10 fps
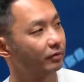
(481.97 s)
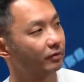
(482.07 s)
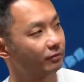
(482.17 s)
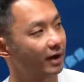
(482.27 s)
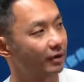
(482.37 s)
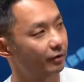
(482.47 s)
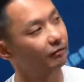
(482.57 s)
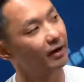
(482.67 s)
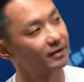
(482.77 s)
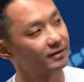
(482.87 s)
find their
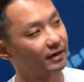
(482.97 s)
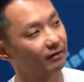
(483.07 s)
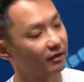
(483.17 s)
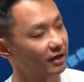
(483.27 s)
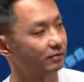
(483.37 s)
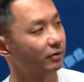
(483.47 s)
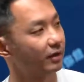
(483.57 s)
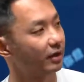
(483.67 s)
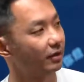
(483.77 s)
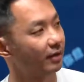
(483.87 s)
friends, like Facebook
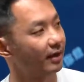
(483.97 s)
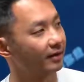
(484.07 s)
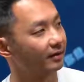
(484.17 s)
and all that?